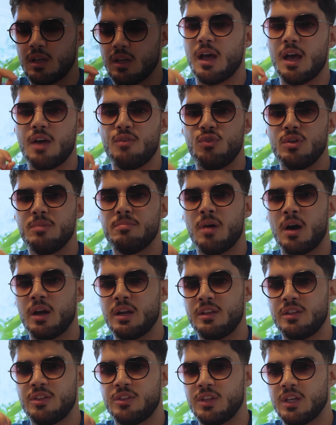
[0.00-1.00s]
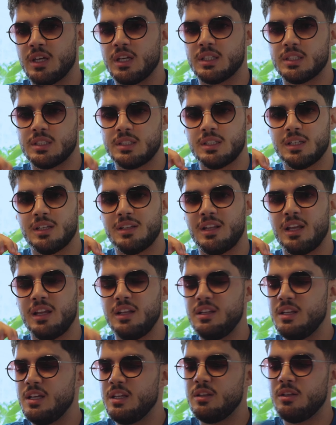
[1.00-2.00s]
Everybody thinks they
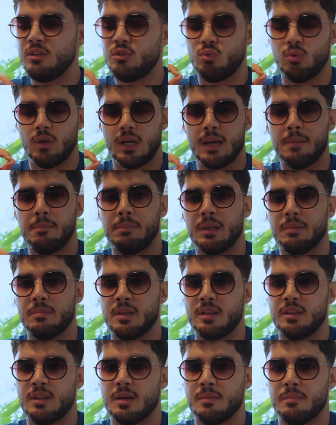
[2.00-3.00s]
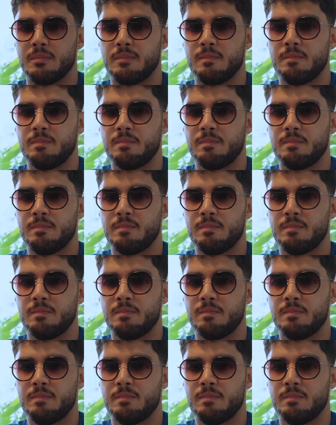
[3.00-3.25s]
need to implement them.